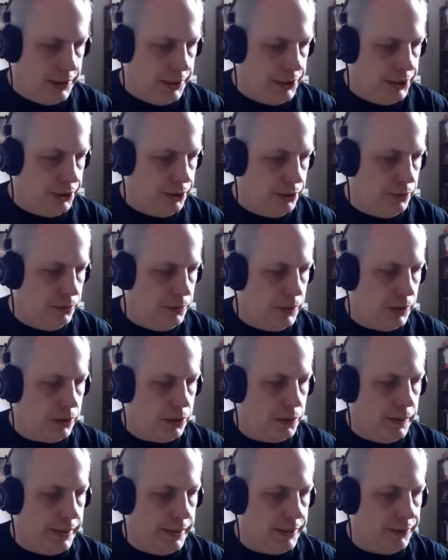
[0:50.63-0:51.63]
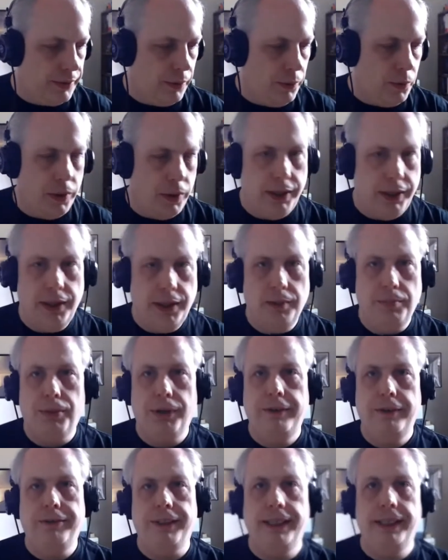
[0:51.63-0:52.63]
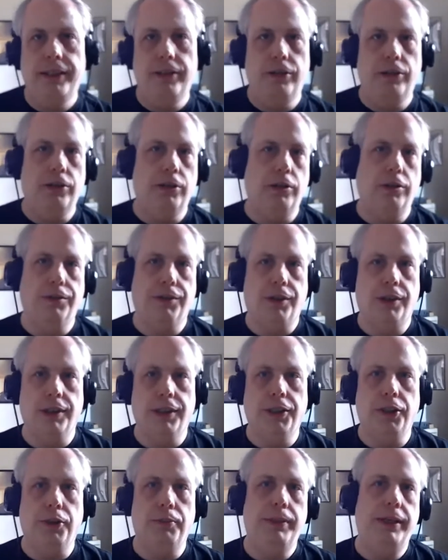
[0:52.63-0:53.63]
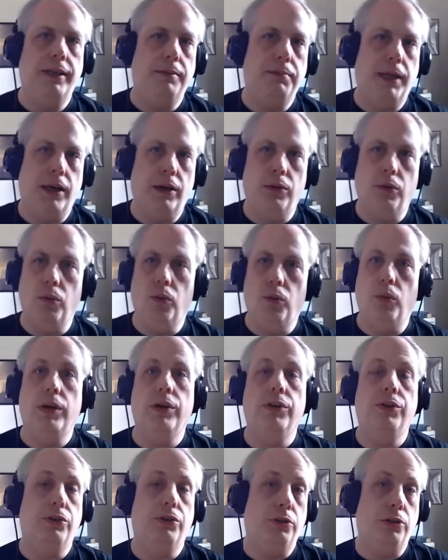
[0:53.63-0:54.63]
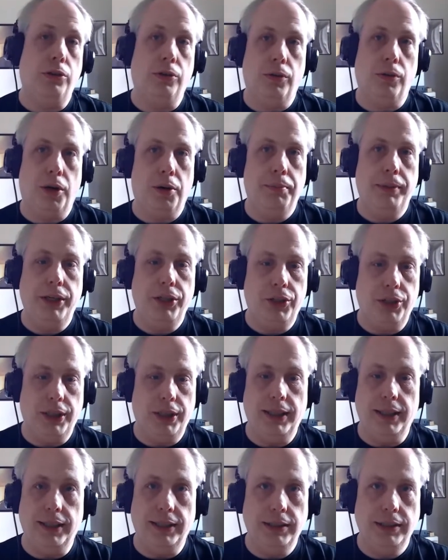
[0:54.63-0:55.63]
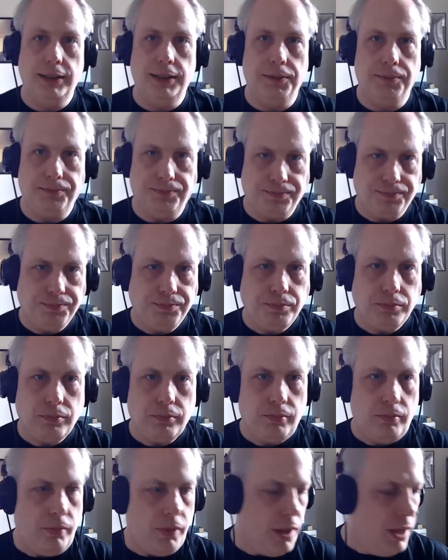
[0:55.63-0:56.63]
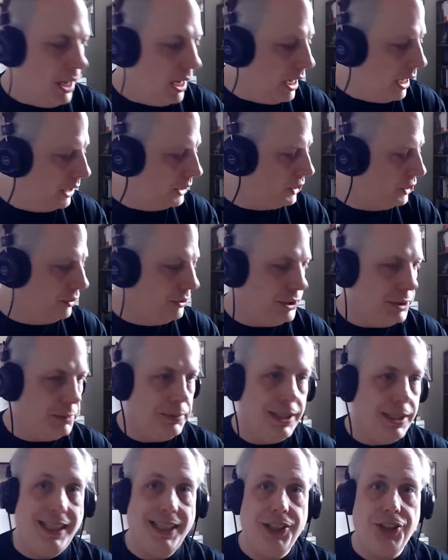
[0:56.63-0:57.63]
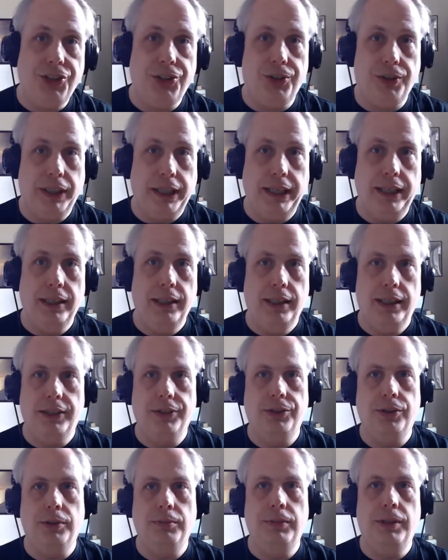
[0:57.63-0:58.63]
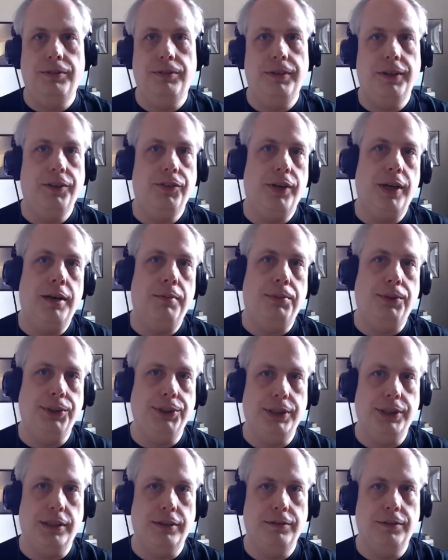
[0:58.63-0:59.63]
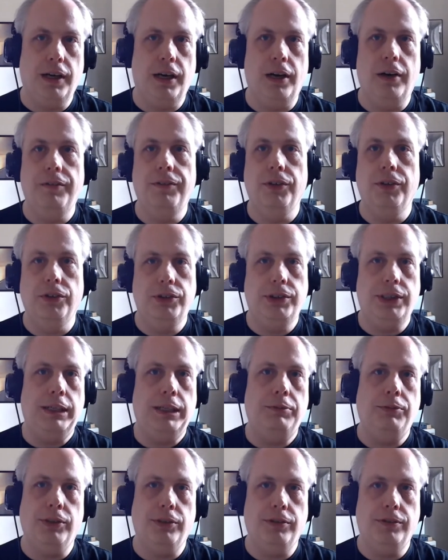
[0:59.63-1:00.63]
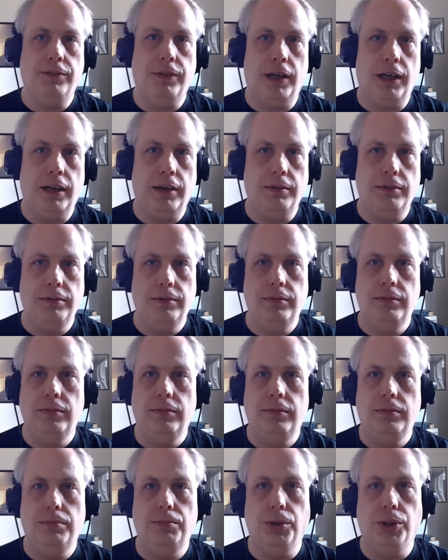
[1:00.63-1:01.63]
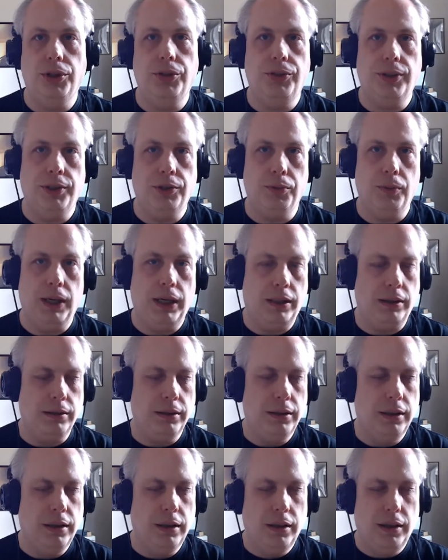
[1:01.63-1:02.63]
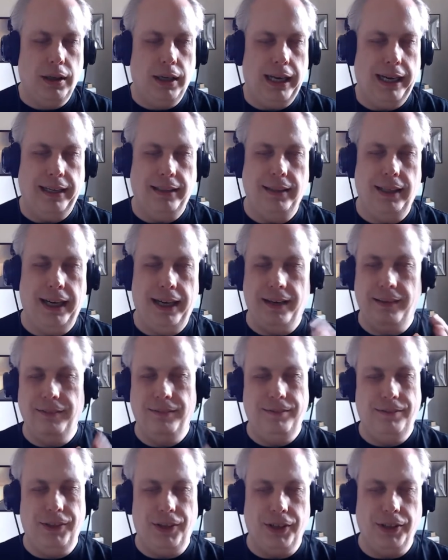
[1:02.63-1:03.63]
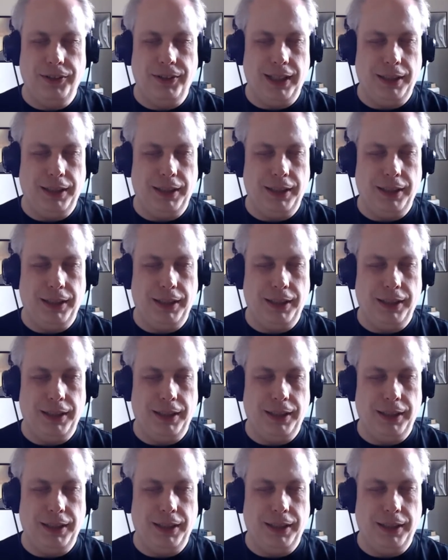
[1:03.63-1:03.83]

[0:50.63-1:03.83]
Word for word: to do real quick is I wanted to briefly go over a little bit about what a solo RPG is uh, shows some of the history and some different examples of of those types of uh, books as well, and and various